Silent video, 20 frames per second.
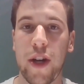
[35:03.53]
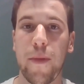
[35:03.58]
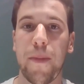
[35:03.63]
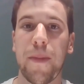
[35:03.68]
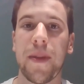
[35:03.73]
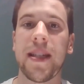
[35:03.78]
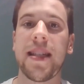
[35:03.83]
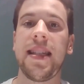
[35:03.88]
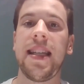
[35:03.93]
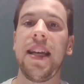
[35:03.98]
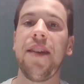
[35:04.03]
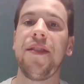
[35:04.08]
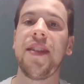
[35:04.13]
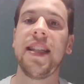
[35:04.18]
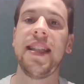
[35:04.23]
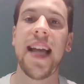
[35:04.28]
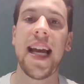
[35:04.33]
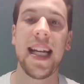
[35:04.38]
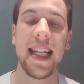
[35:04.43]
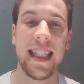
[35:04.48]
when you perceive the
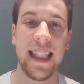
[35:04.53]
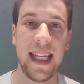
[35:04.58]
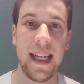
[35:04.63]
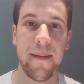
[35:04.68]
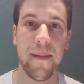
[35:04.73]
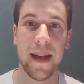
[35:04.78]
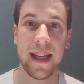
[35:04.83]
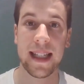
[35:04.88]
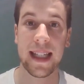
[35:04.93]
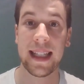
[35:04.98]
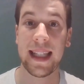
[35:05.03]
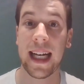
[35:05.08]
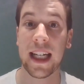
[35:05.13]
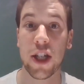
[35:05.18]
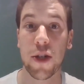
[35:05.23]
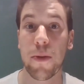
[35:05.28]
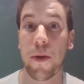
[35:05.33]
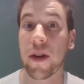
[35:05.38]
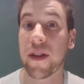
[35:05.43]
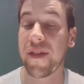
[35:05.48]
data team as a
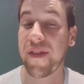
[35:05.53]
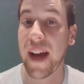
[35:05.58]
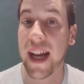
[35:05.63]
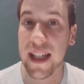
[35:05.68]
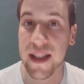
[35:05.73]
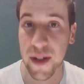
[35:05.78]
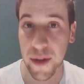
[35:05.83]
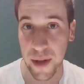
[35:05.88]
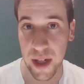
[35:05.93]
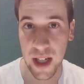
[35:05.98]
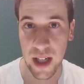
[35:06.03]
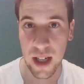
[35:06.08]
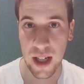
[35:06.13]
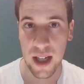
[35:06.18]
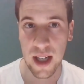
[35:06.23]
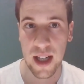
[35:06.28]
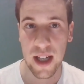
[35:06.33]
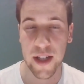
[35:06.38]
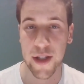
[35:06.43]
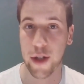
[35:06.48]
dashboard factory,
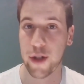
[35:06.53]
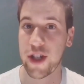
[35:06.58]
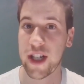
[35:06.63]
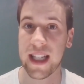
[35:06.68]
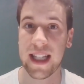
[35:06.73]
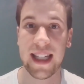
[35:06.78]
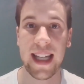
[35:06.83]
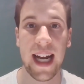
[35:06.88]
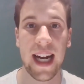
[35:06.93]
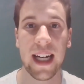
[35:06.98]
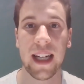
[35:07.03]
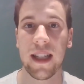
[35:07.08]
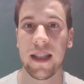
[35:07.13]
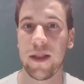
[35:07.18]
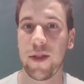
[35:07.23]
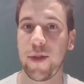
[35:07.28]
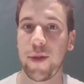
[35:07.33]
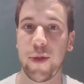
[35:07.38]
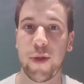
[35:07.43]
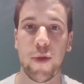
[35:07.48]
so just there
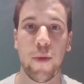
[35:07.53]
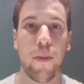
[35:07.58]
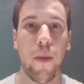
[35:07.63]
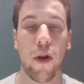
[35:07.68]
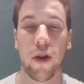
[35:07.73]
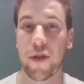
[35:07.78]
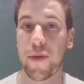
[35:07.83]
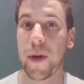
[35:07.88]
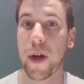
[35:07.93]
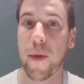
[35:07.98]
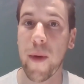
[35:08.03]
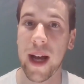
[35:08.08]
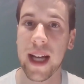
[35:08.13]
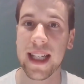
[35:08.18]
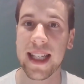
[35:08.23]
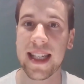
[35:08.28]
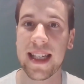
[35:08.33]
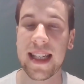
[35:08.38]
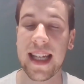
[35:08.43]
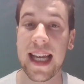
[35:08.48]
to support
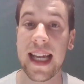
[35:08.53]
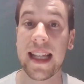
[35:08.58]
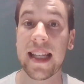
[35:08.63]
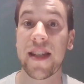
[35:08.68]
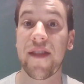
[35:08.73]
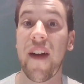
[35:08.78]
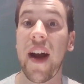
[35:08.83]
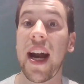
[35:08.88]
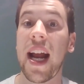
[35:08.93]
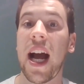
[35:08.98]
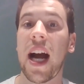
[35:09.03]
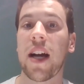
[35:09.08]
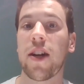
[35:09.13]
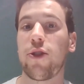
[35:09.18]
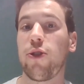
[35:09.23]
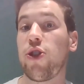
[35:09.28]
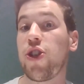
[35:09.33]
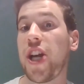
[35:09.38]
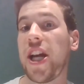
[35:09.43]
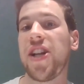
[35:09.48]
requests, it's very
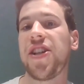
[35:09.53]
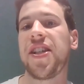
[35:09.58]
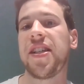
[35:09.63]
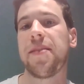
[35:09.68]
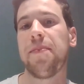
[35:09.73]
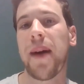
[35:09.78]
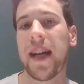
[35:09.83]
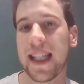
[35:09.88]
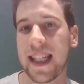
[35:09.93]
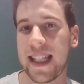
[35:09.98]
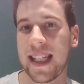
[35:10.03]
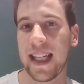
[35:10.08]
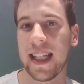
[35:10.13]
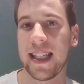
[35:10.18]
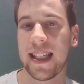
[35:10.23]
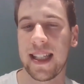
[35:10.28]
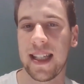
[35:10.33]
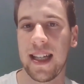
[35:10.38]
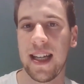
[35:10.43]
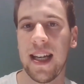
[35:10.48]
hard to change this
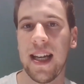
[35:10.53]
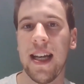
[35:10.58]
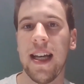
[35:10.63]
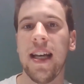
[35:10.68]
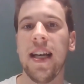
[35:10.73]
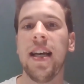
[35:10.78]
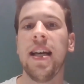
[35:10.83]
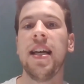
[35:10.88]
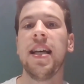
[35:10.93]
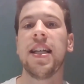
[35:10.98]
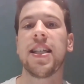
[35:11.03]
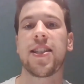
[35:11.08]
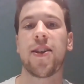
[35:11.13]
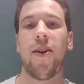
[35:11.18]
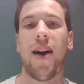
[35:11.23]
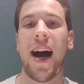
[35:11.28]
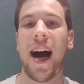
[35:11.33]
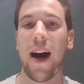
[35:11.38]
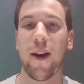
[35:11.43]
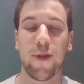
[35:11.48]
mindset.
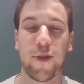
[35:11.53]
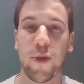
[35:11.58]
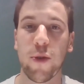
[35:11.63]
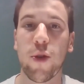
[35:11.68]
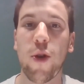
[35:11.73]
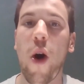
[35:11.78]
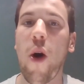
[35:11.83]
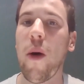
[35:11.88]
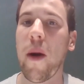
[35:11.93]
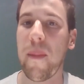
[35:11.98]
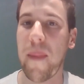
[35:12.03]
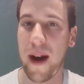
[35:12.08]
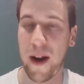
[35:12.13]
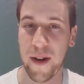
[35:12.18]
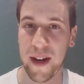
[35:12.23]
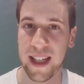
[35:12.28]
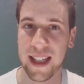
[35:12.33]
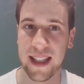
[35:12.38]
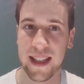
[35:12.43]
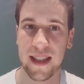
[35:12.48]
So how to go
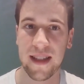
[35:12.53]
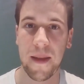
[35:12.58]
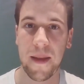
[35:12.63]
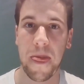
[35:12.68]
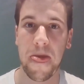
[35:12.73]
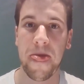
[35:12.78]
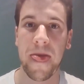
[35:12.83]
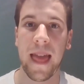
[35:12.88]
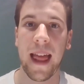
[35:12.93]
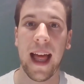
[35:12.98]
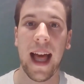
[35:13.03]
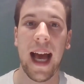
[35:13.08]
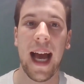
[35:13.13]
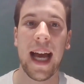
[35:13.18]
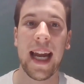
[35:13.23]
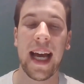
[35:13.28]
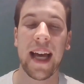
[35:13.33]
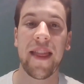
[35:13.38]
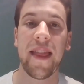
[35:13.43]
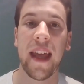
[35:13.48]
about it?
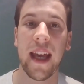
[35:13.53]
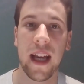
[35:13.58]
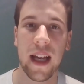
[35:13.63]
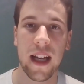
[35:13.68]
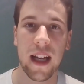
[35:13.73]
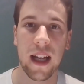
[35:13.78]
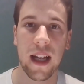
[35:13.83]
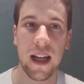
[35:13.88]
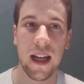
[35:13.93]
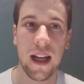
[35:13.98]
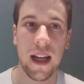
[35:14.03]
And I think